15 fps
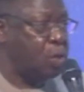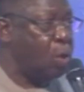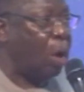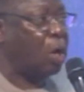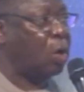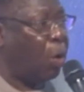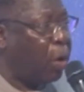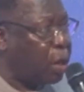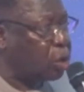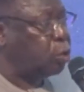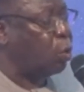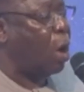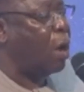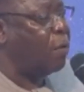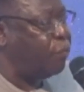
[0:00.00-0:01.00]
you are going
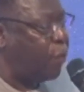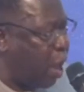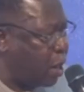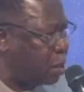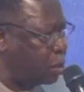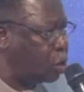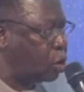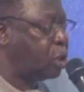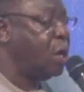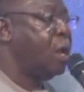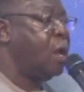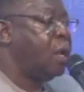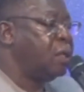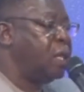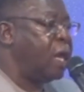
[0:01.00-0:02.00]
to avenge
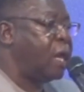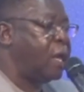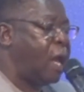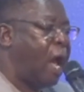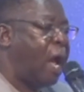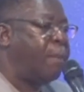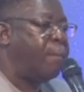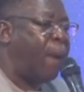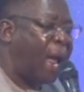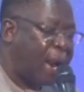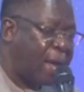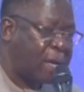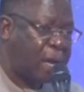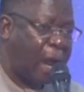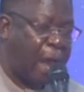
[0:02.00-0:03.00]
the
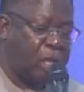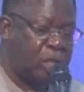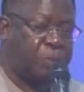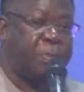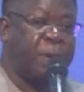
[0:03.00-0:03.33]
Amalekites,